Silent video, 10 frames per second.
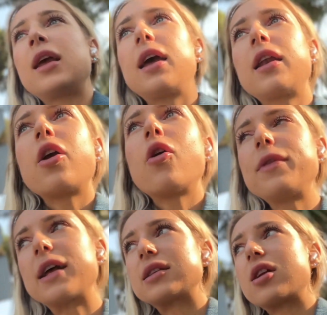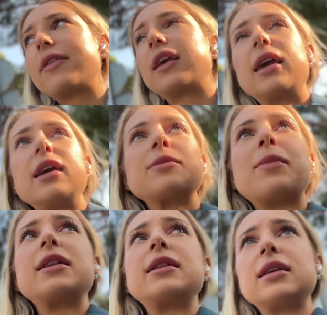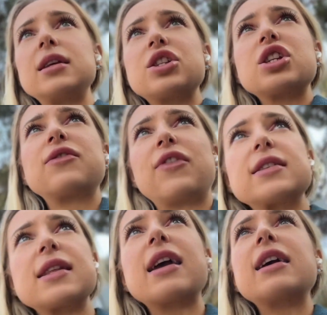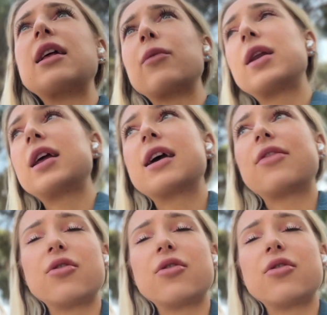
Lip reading: And I hope that's not the case, but it just feels like it. And when I get